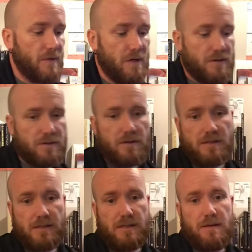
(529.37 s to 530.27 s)
So this
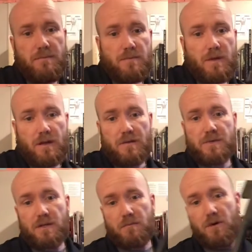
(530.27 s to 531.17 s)
is him, comes
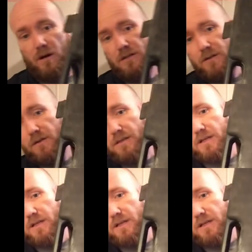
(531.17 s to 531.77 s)
in a box. You can see